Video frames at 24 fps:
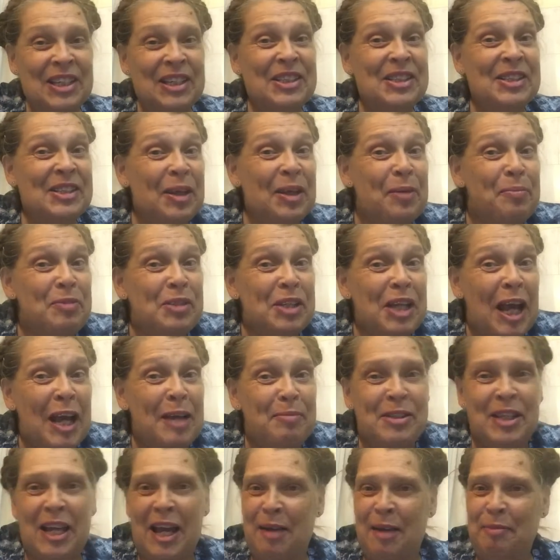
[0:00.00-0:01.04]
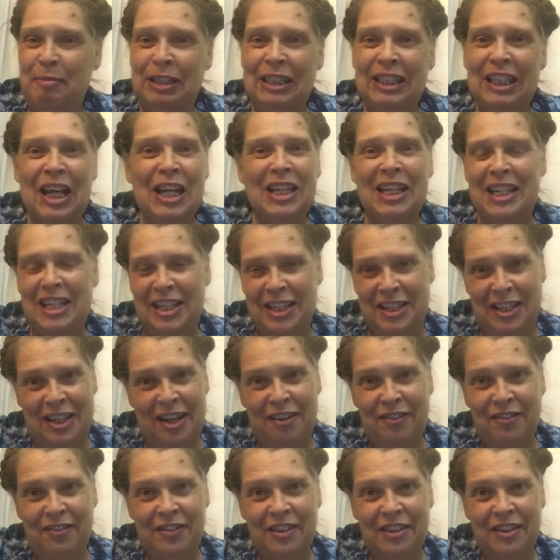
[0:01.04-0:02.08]
sometimes I'm lucky
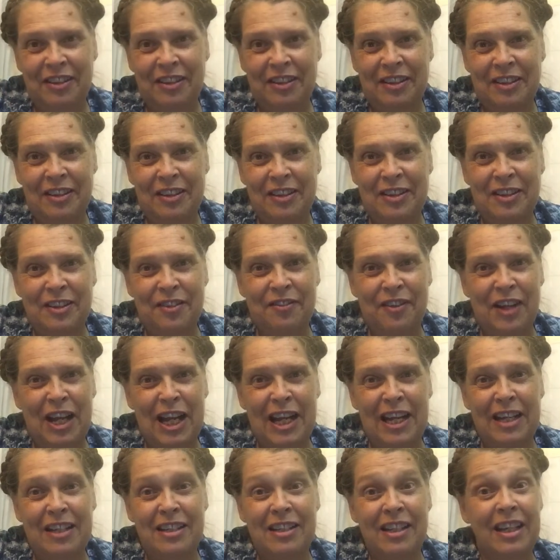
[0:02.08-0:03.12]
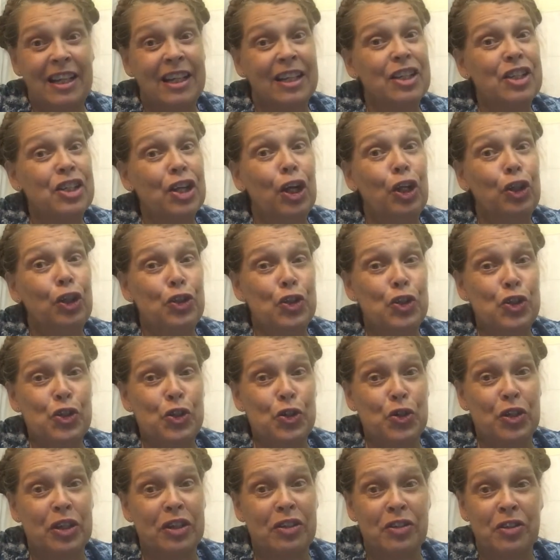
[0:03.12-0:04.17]
enough to find an adult
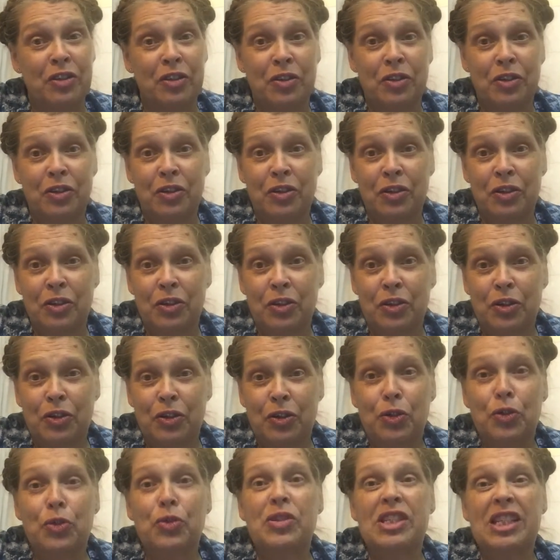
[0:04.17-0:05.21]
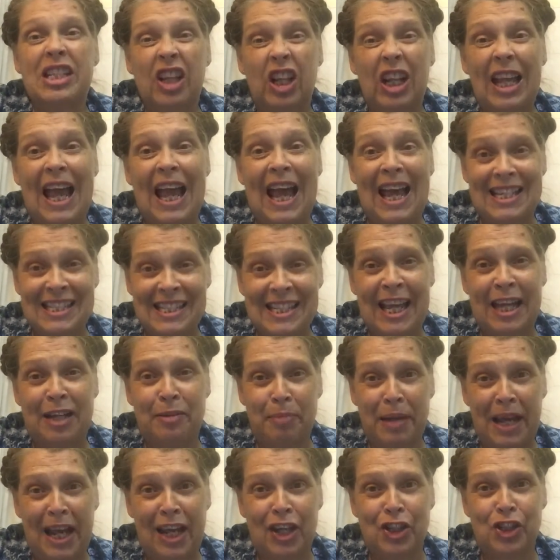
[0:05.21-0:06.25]
student who still has
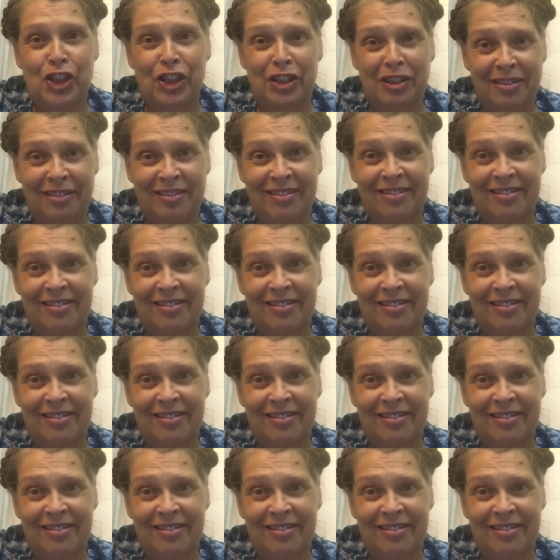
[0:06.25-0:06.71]
that passion.